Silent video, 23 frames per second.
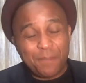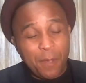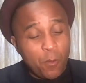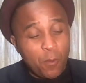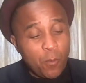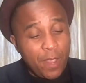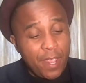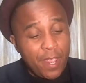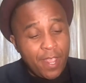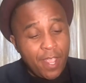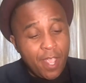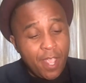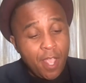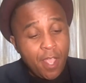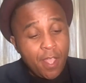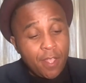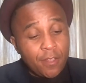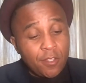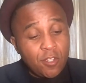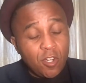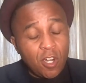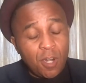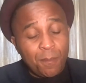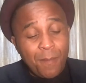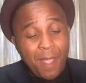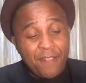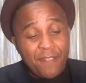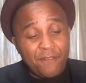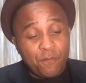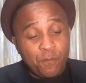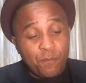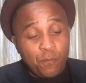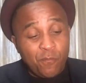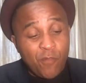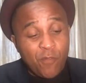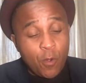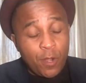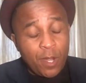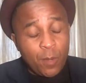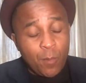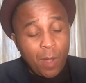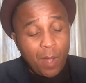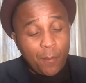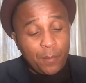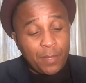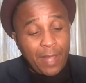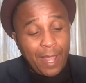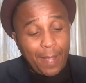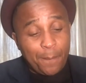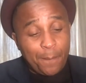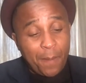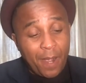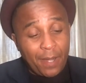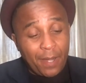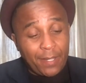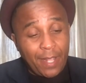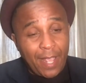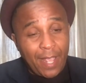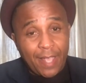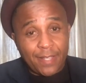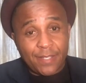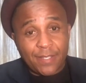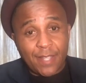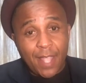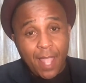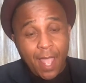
But we, during my Voting While Black podcast,